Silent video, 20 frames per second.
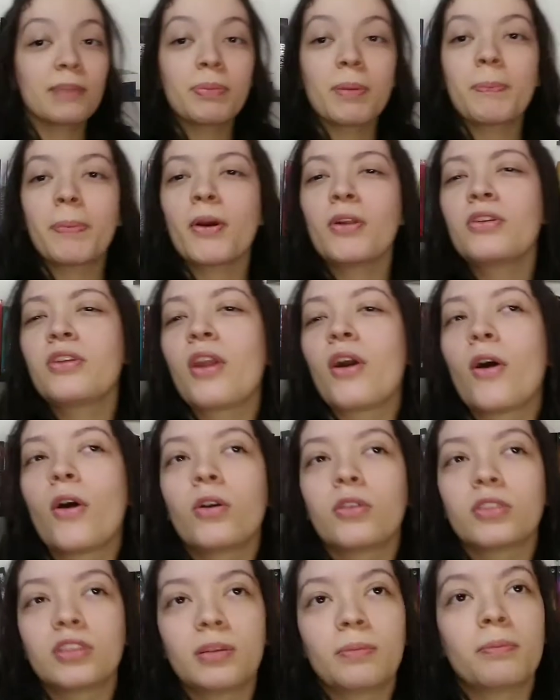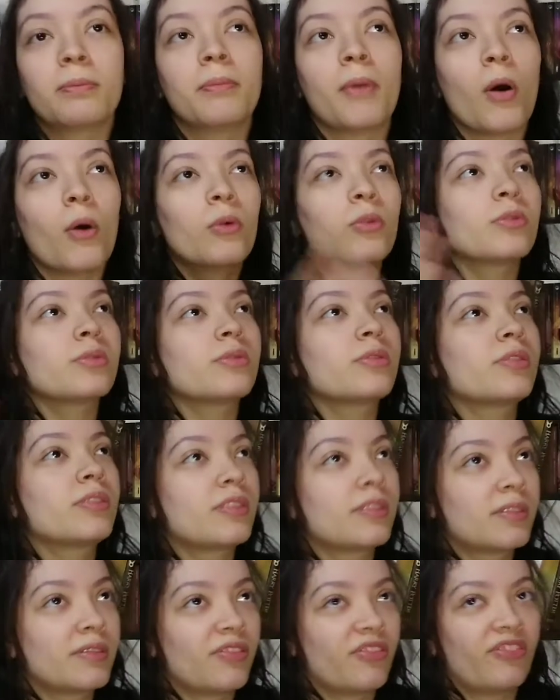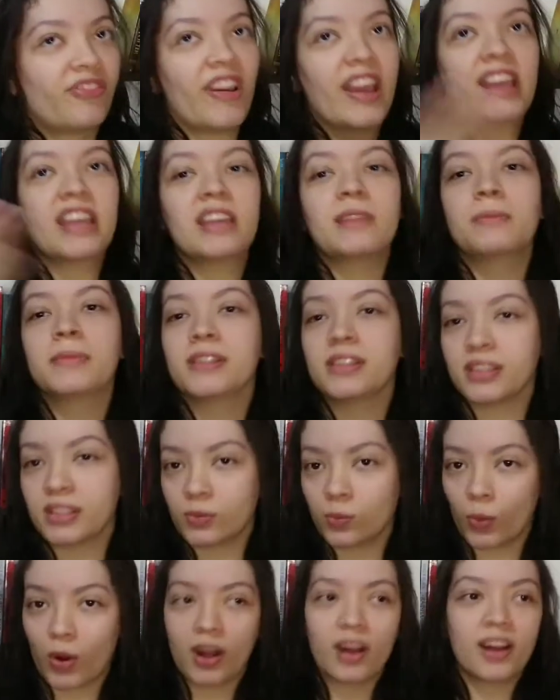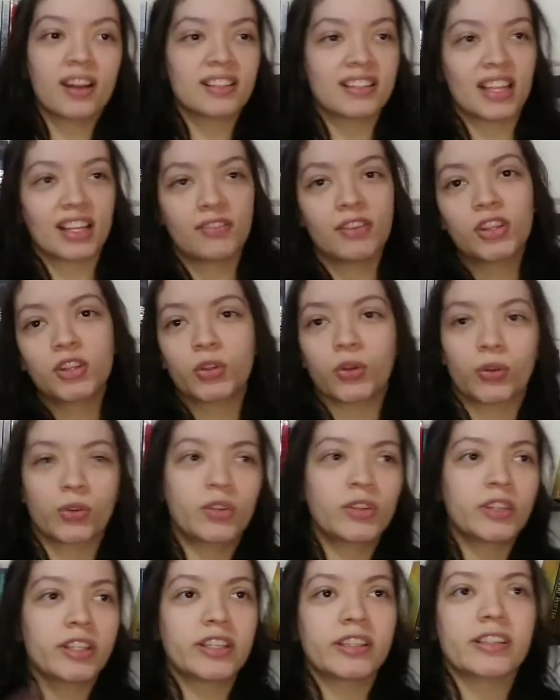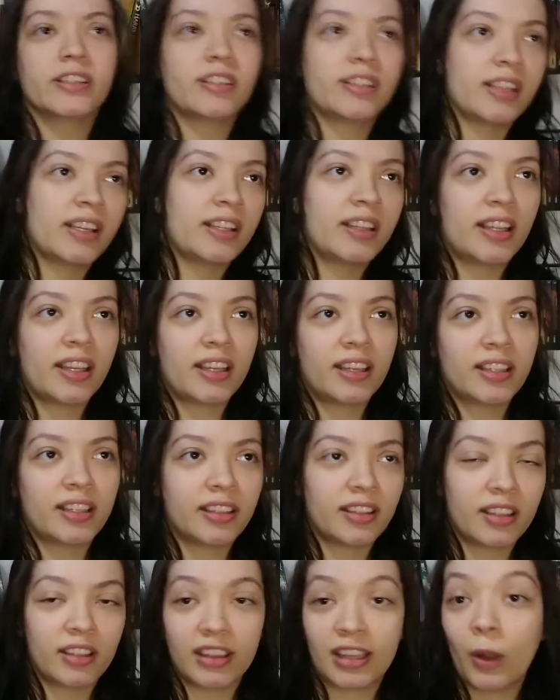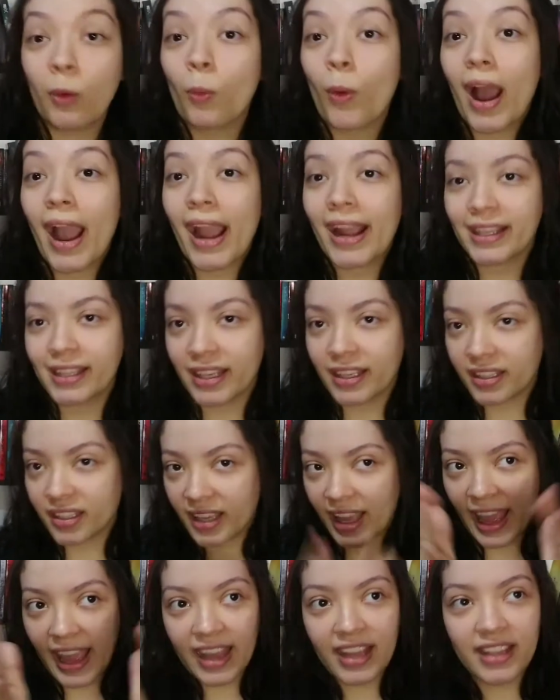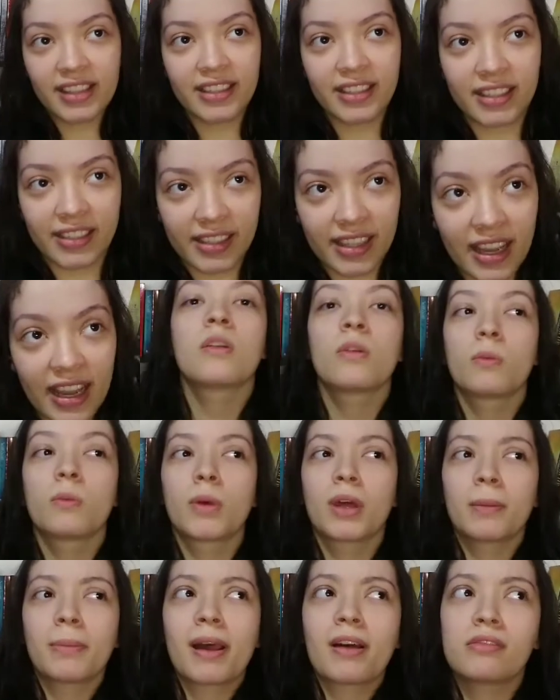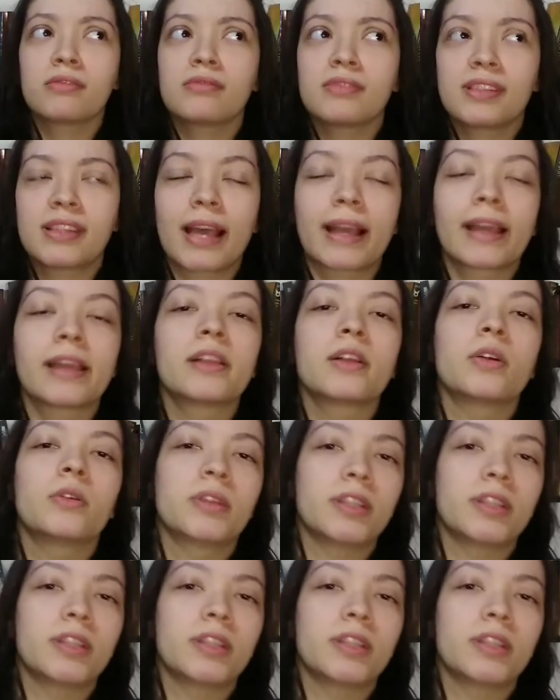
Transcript: of people know the most famous ones like Victourious and then why they ended. What about Zack and